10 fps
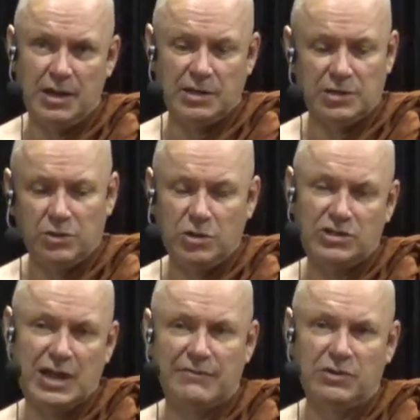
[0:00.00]
So you
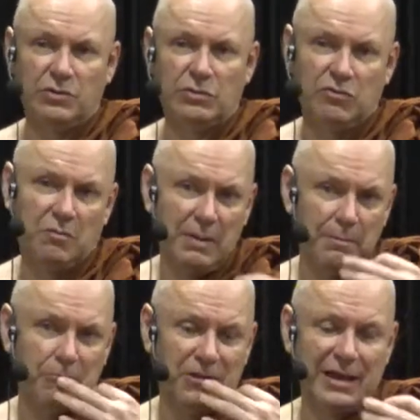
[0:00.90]
just have to
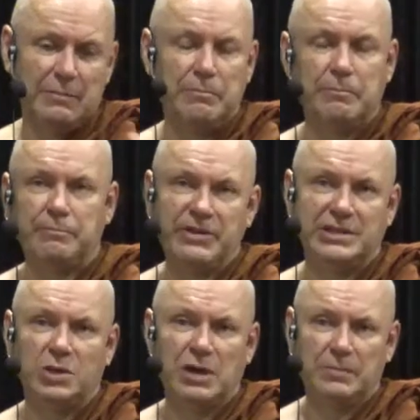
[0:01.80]
remember that this
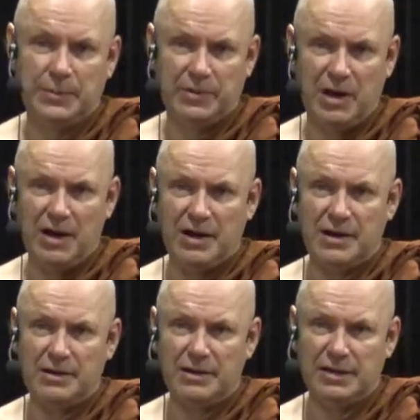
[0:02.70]
is the way people are.